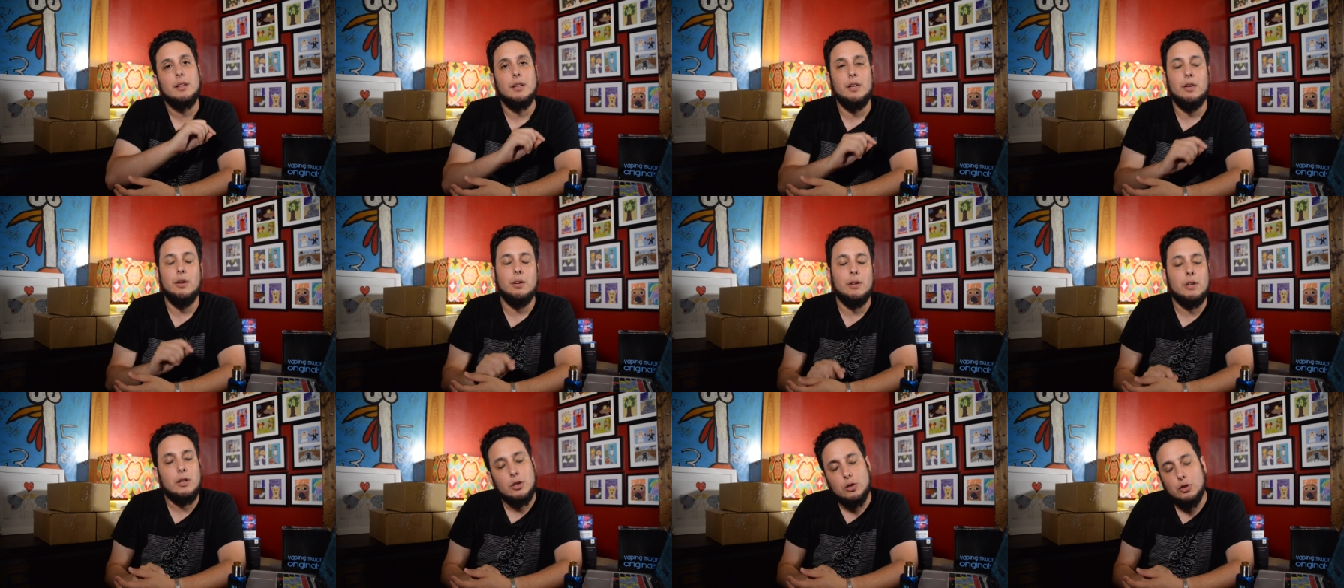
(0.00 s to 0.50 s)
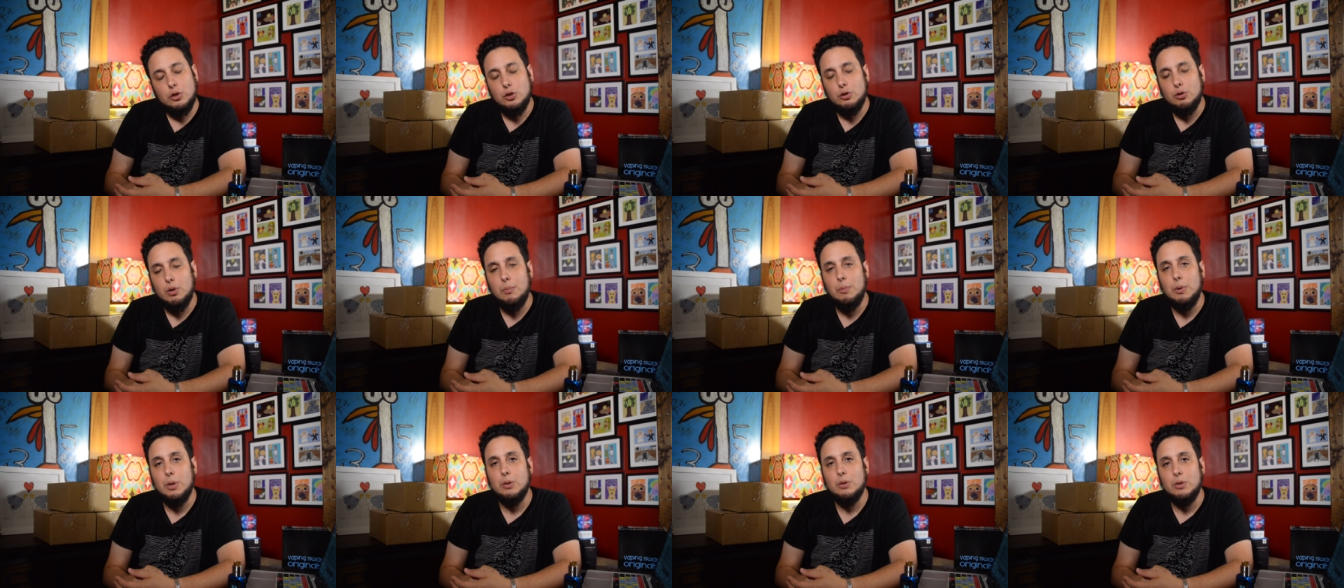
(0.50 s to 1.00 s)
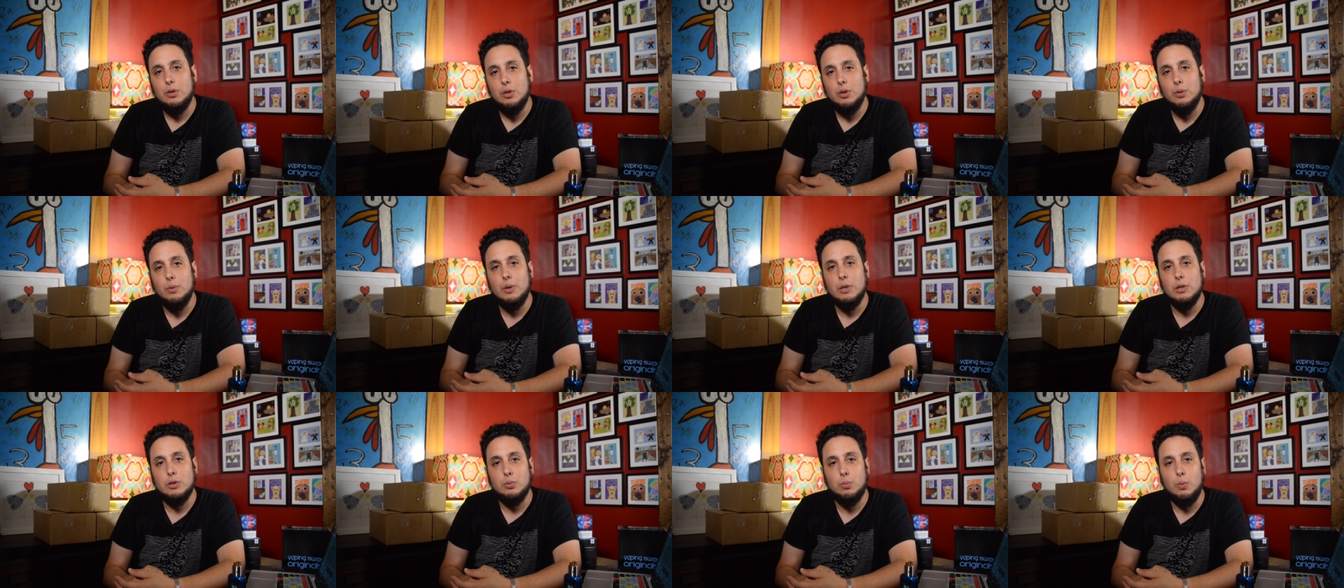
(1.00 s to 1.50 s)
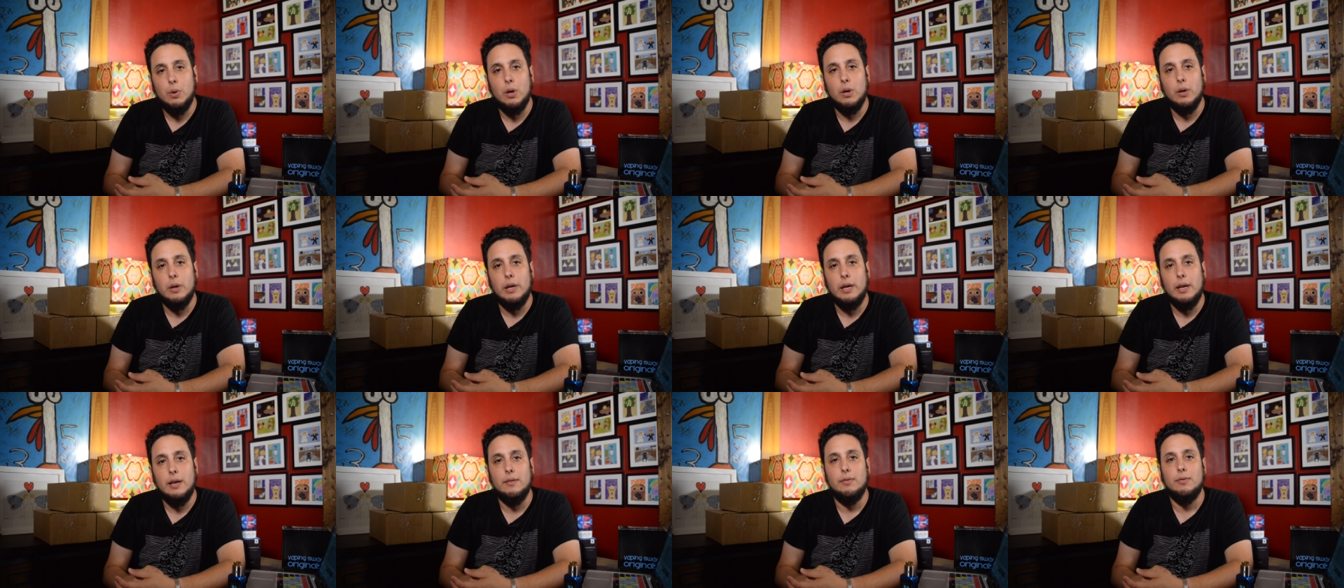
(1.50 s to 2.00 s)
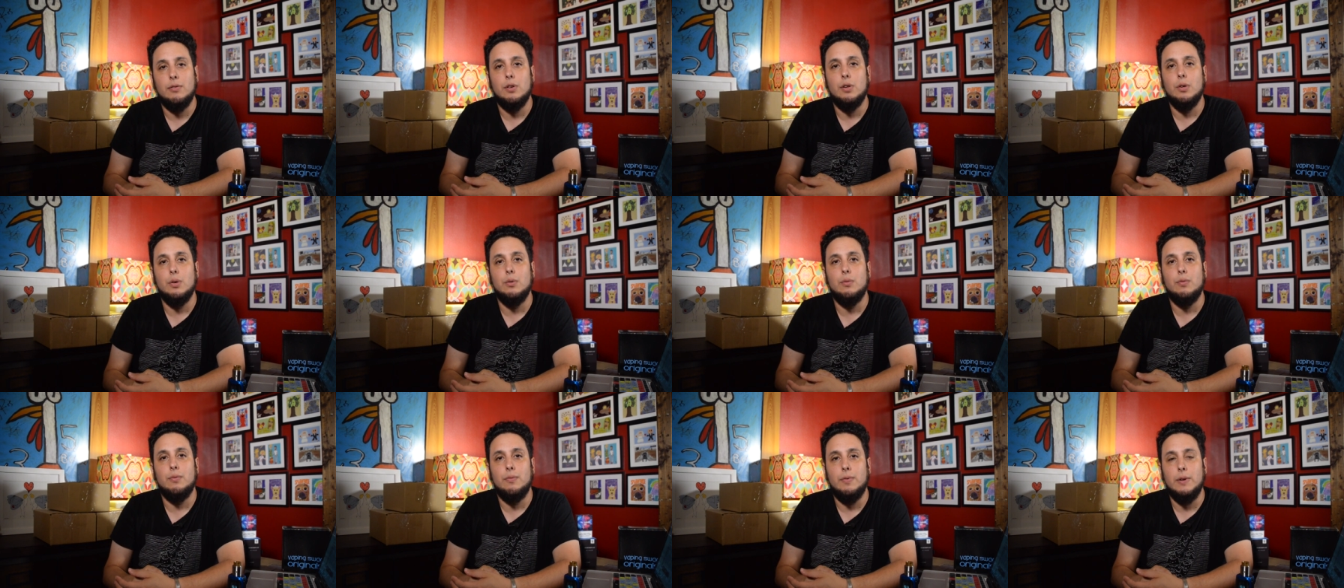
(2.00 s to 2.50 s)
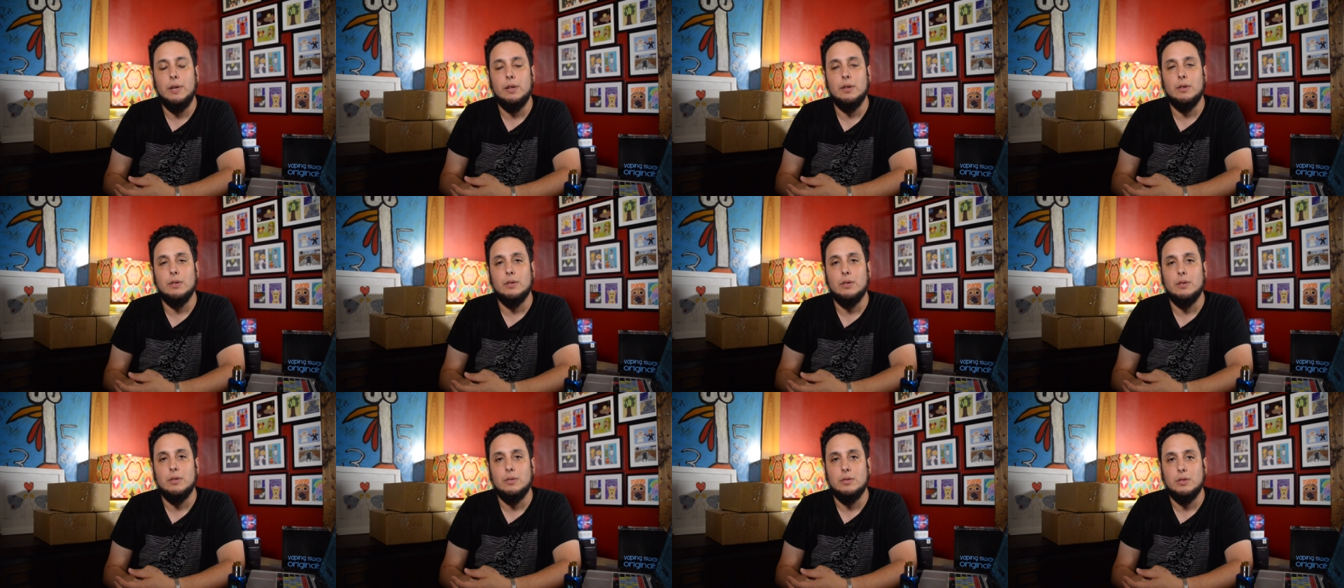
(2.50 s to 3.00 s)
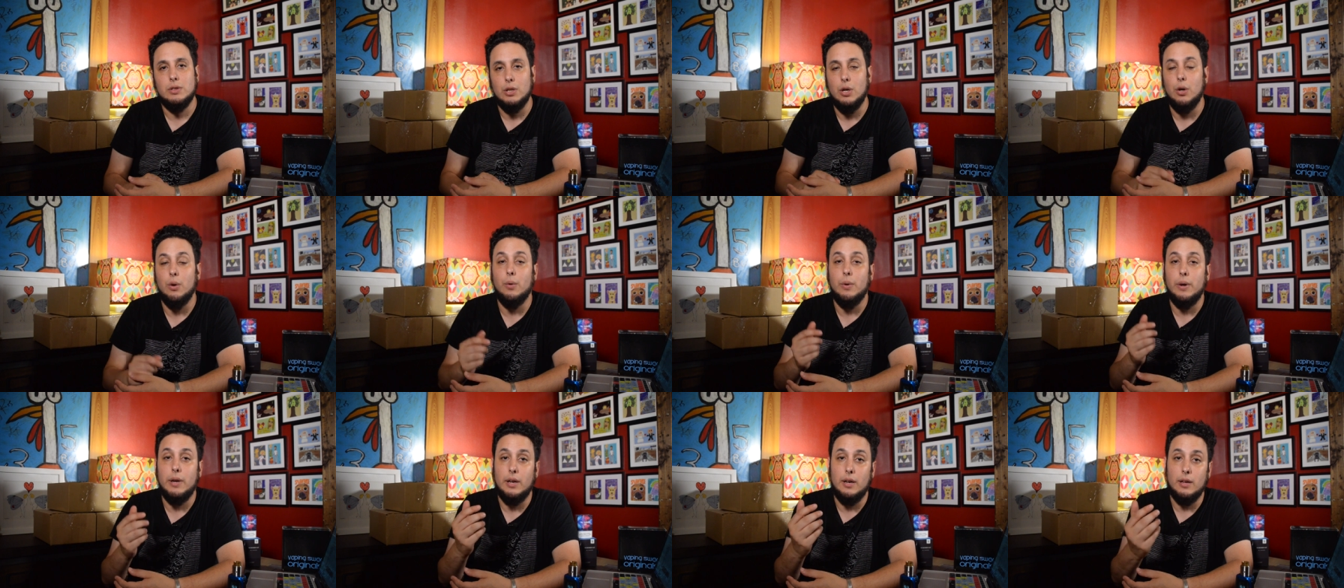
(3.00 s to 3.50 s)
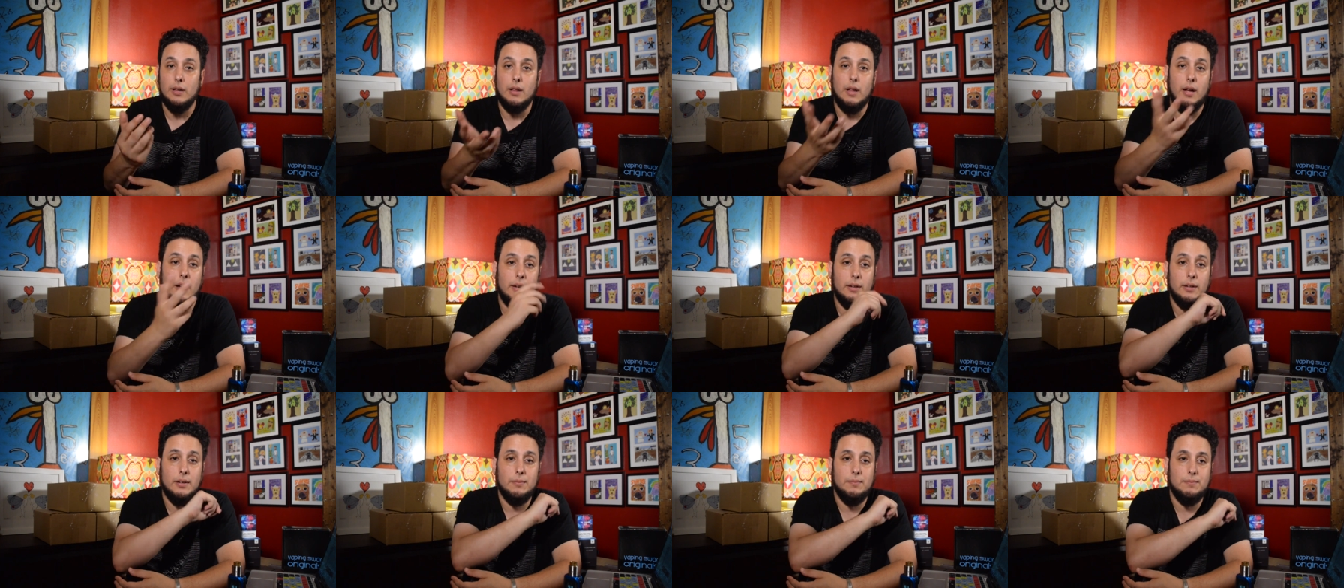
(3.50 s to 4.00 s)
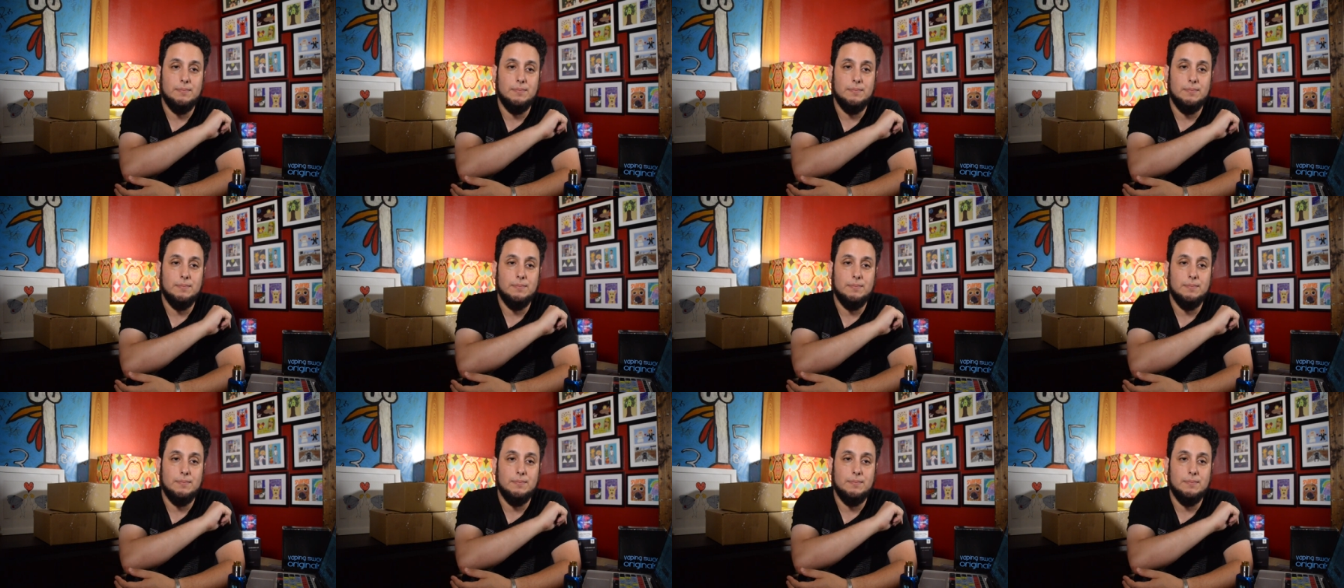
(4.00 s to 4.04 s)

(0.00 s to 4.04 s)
that you can contribute to as well if you feel so inclined.